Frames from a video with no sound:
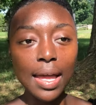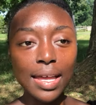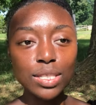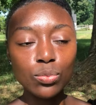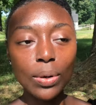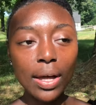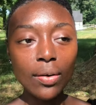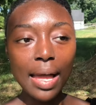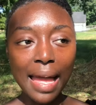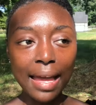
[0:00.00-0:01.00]
as
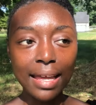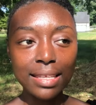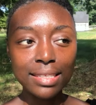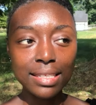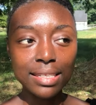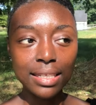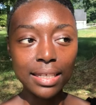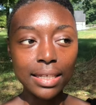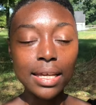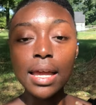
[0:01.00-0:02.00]
well as, let's
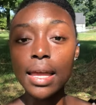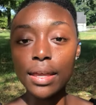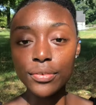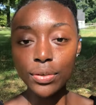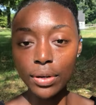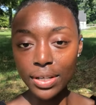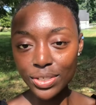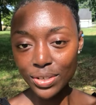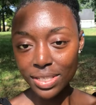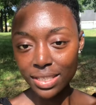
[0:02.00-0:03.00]
see, if you are
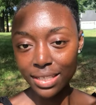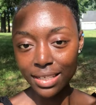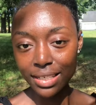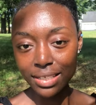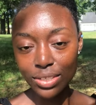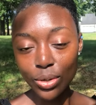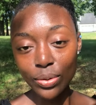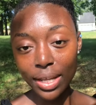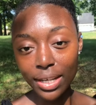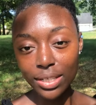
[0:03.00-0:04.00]
interested in
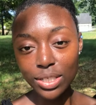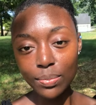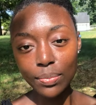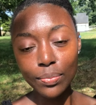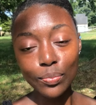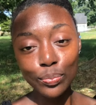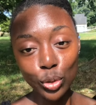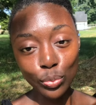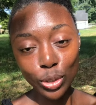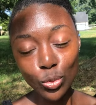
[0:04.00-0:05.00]
donating into
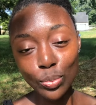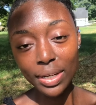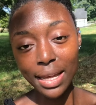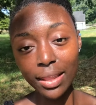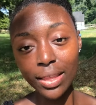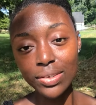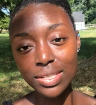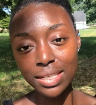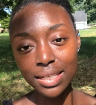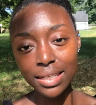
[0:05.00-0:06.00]
Blooming Woman
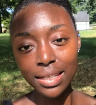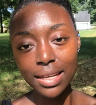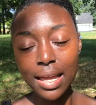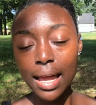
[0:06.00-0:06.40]
LLC,